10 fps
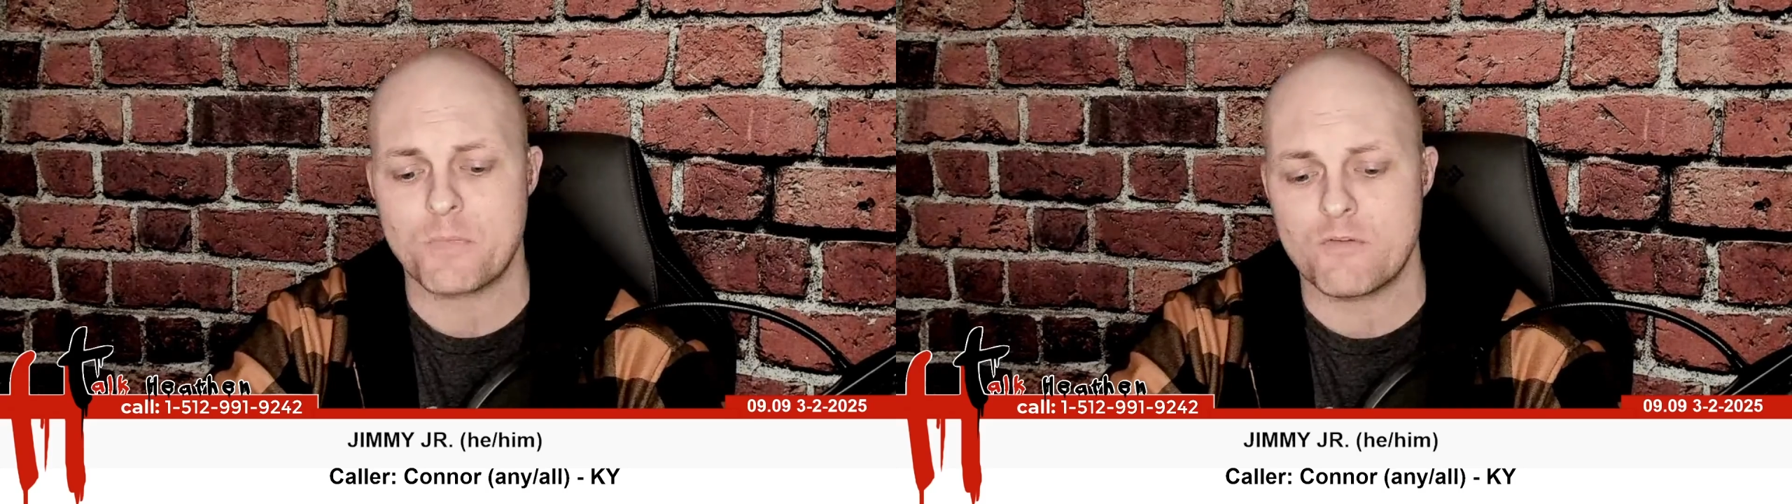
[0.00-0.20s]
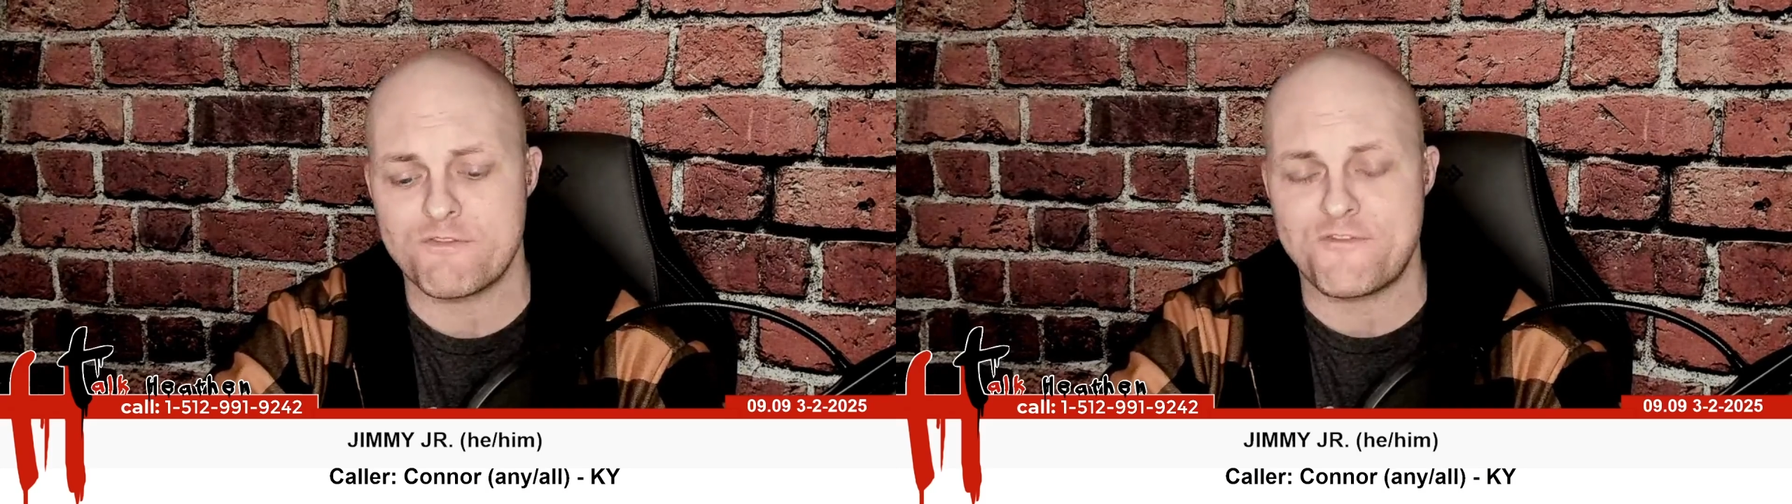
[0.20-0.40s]

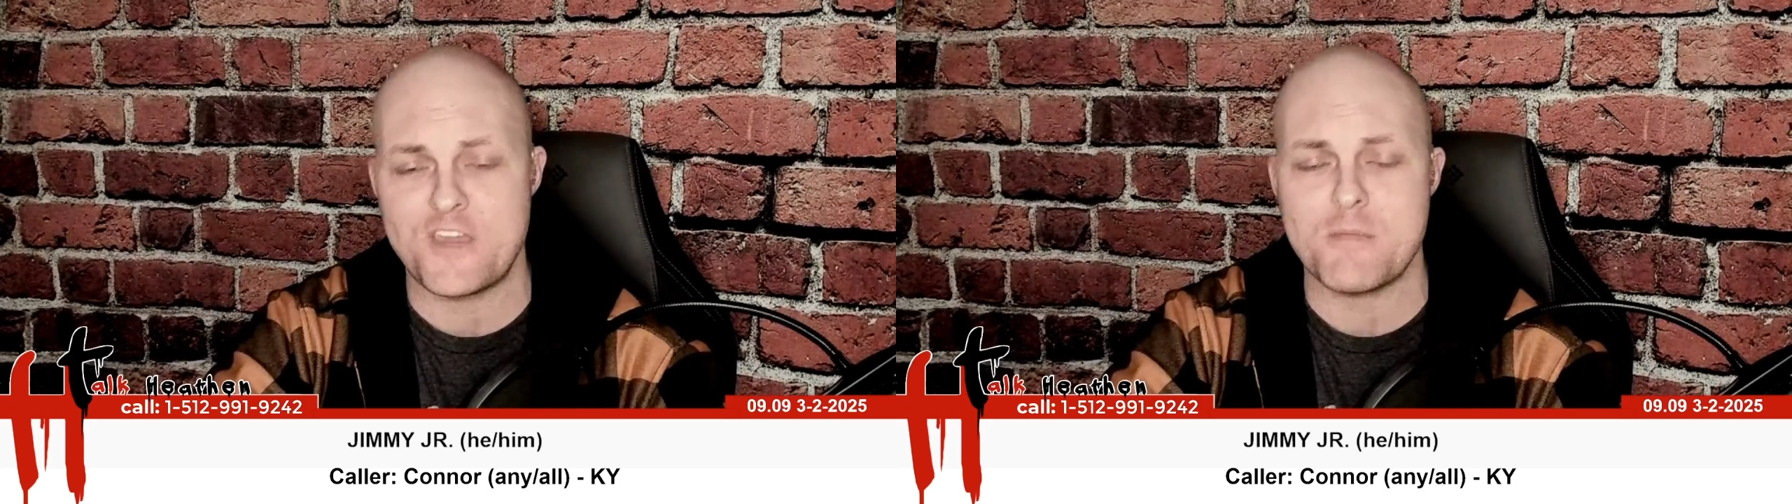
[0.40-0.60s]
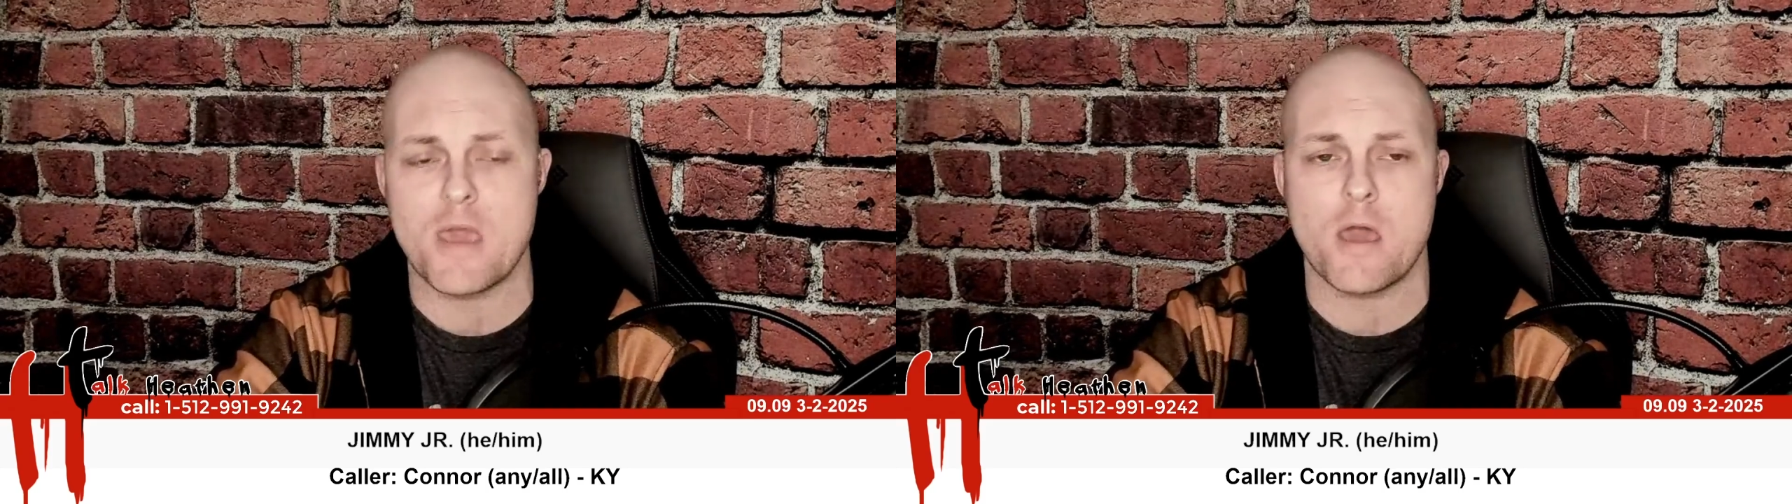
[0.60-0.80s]

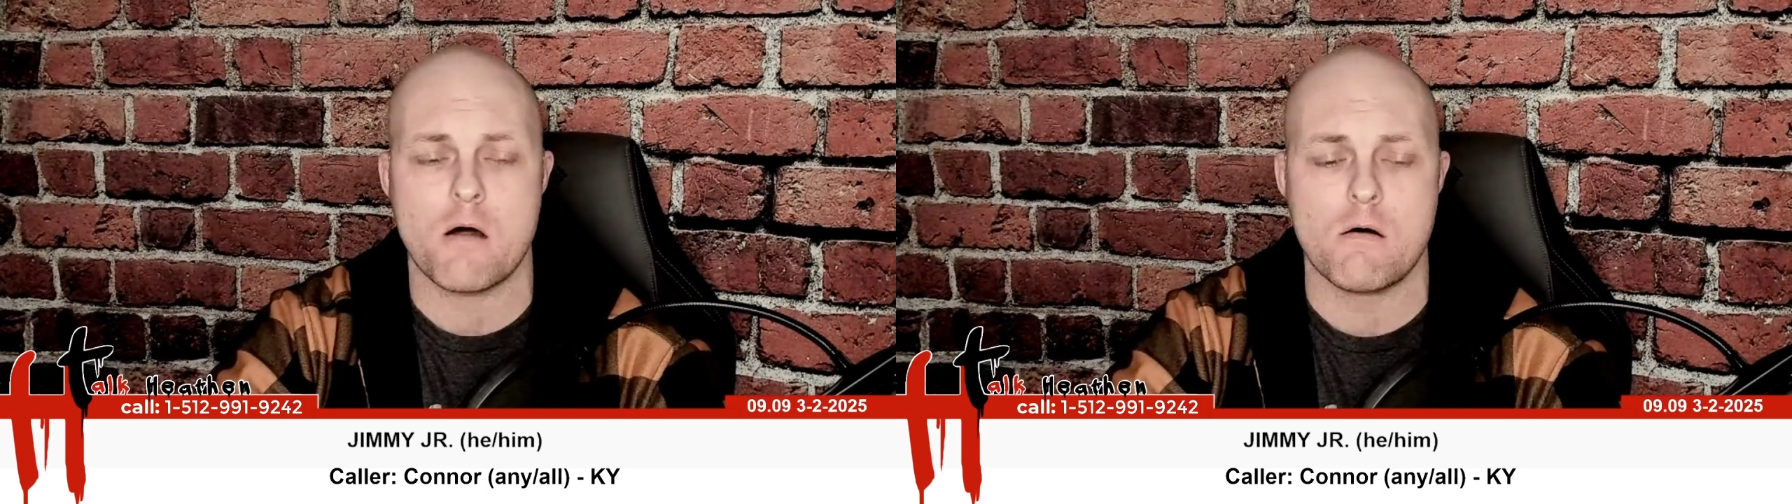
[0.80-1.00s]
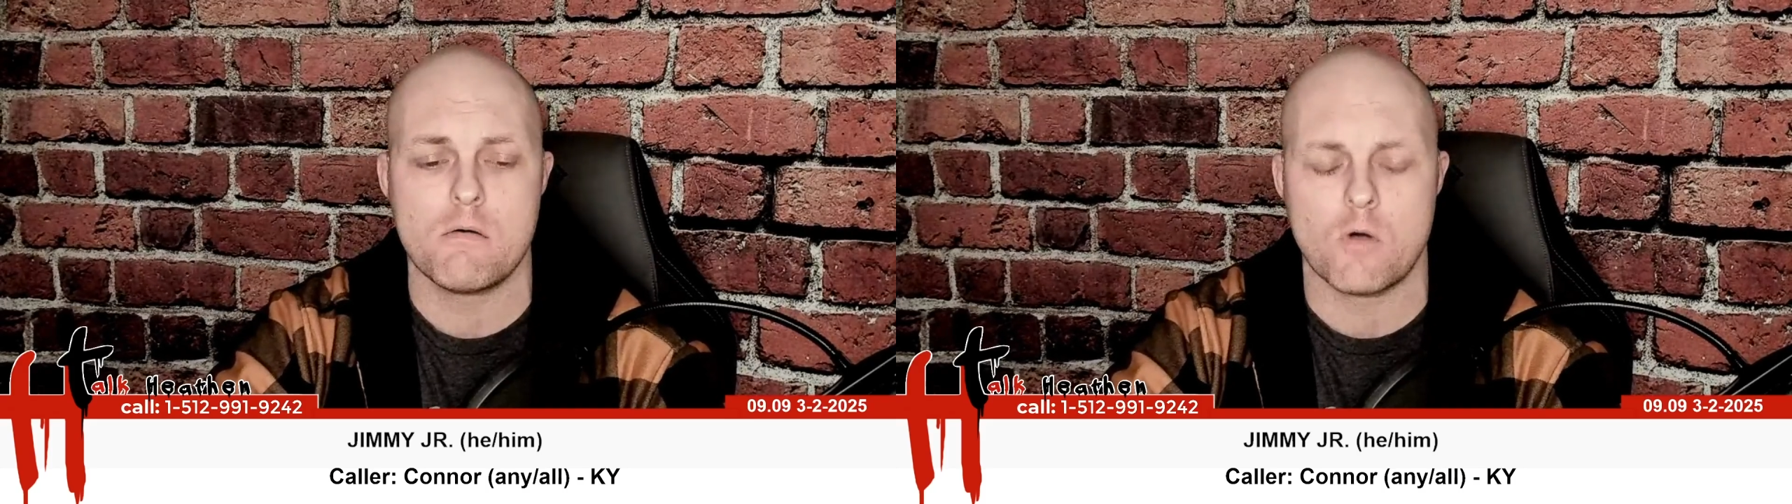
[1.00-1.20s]

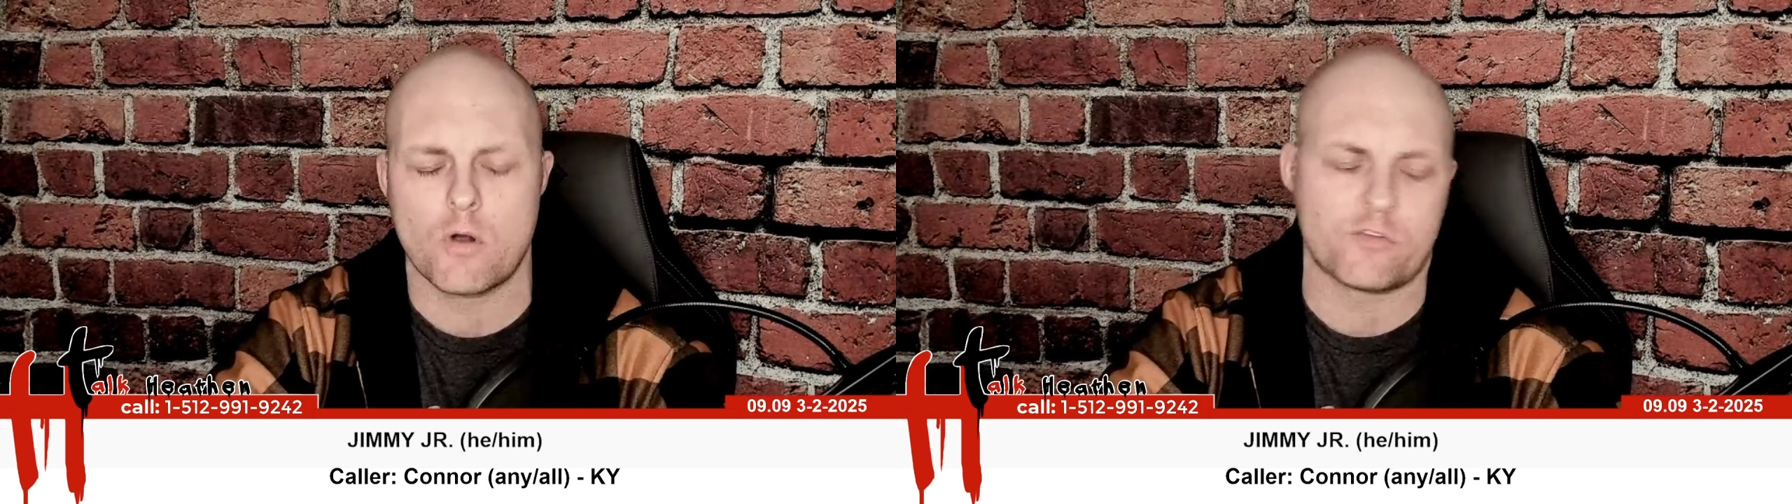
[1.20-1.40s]
female